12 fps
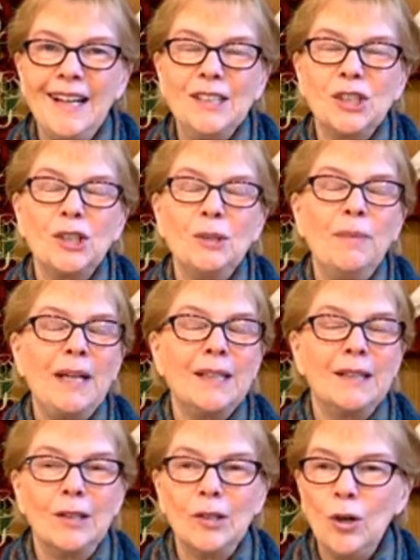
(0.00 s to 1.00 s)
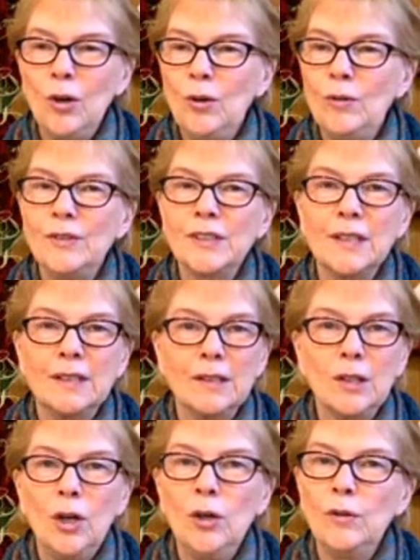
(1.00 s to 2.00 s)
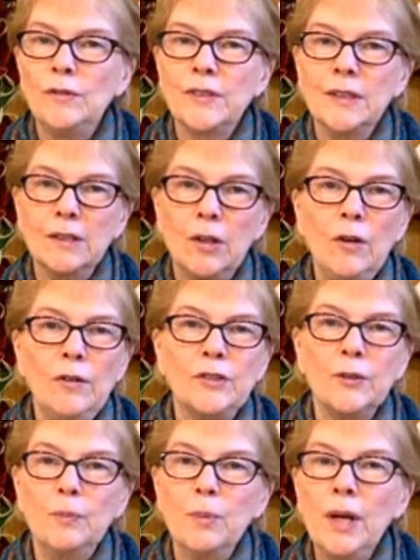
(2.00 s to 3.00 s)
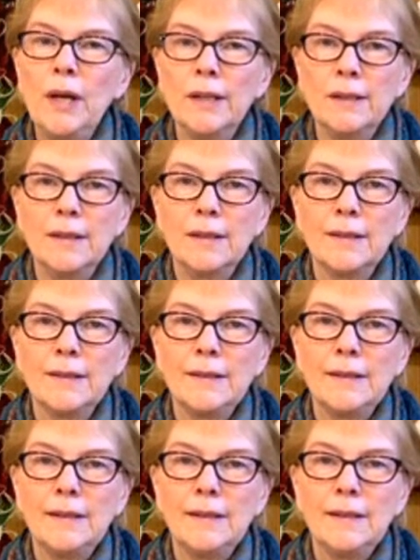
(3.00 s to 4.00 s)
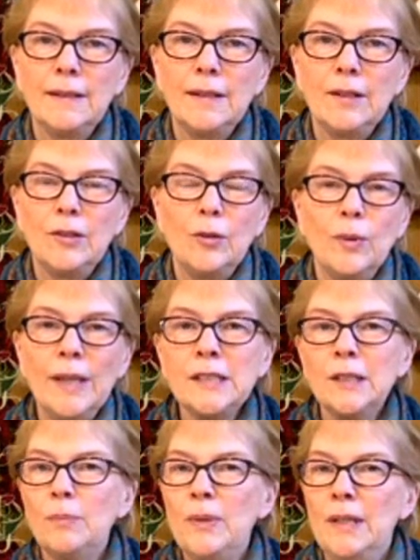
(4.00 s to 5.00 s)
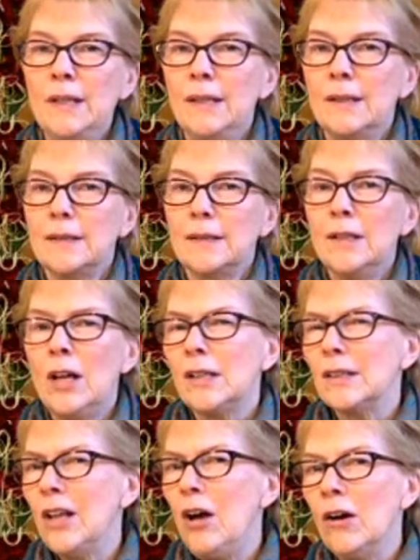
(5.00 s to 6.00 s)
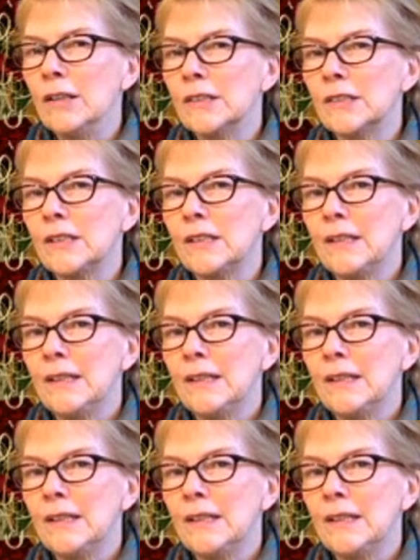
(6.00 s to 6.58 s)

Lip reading: and she made loaves and loaves and loaves of bread, the recipe, not lost,